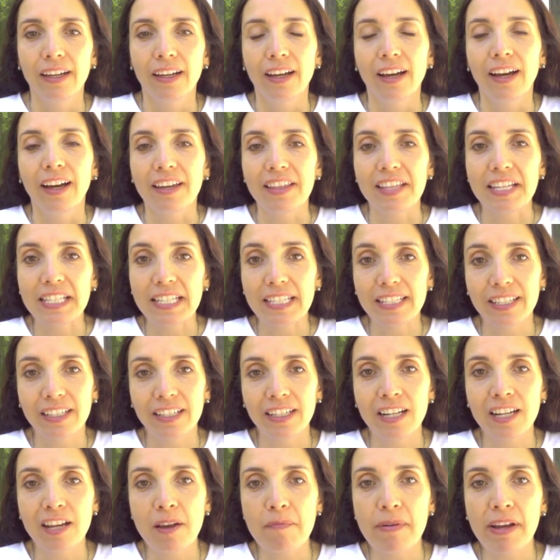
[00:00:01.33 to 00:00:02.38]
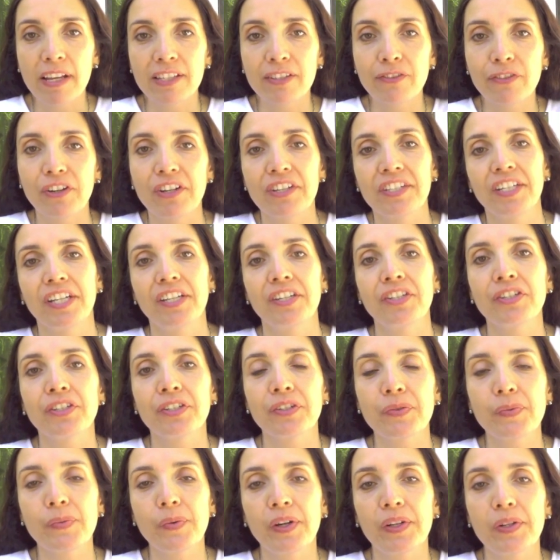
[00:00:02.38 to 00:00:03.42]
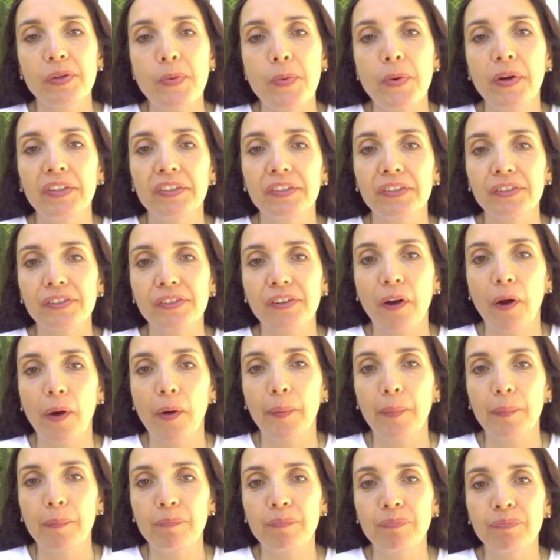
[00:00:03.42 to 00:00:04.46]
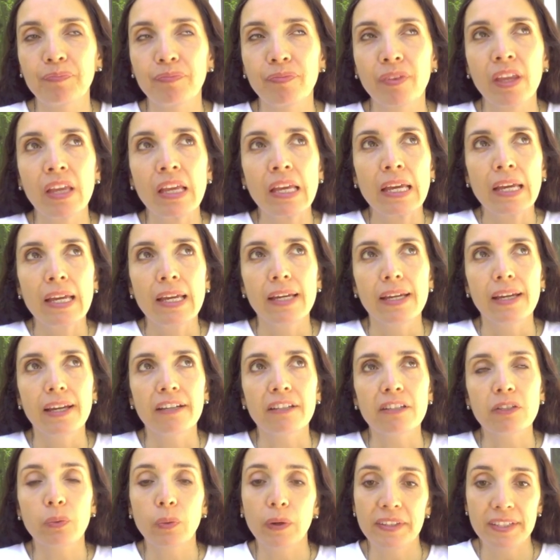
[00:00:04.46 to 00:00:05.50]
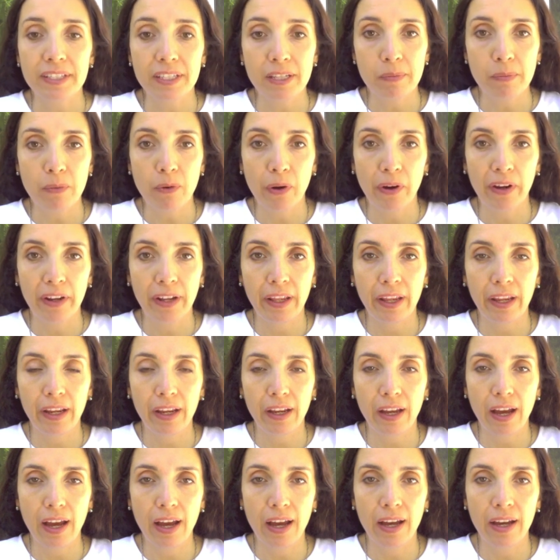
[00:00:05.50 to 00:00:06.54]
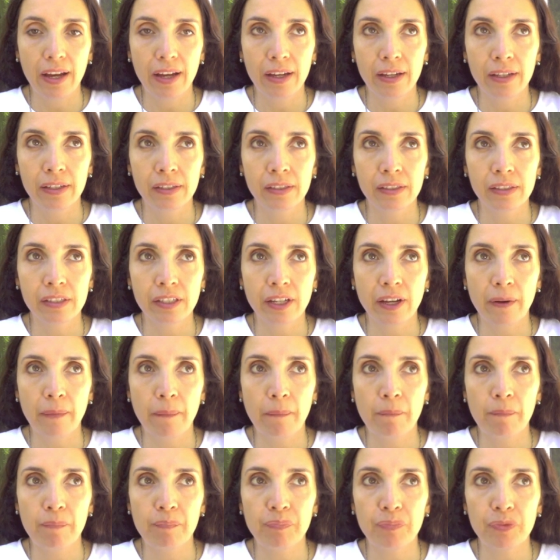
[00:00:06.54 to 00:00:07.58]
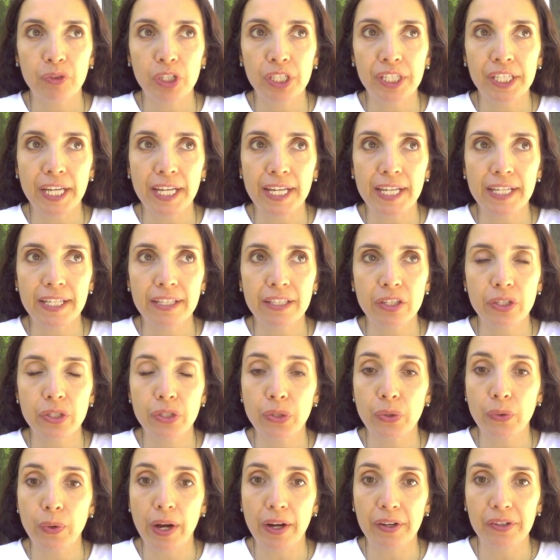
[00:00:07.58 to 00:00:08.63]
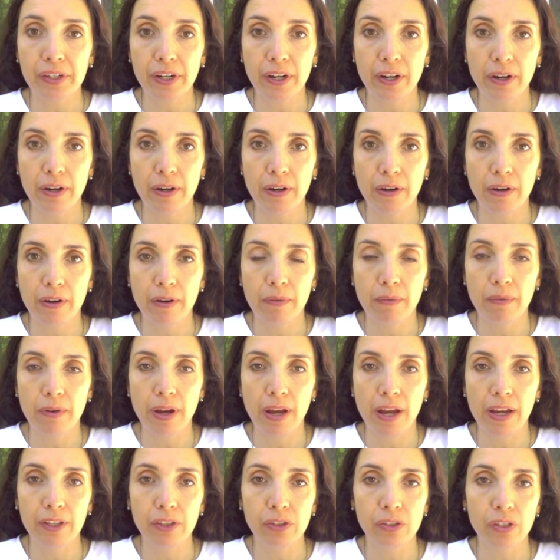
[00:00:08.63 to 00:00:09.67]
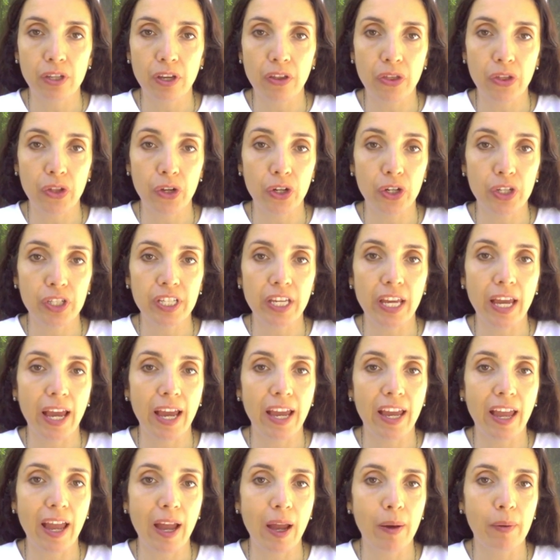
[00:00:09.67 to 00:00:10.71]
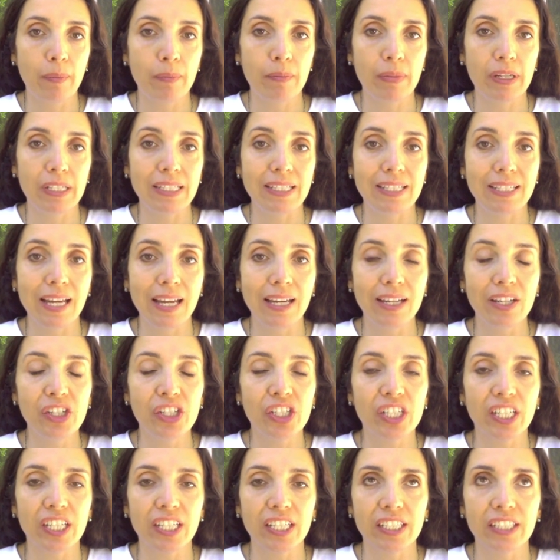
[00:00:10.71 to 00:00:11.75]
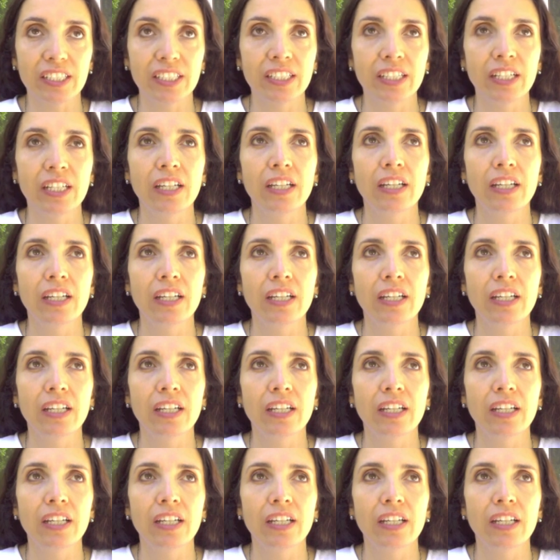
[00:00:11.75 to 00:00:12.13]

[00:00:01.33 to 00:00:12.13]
Hi, this is Inelia Benz for Ascension one oh one dot com. It's Wednesday morning, and um, today's throughout our eight thirty a m meditation,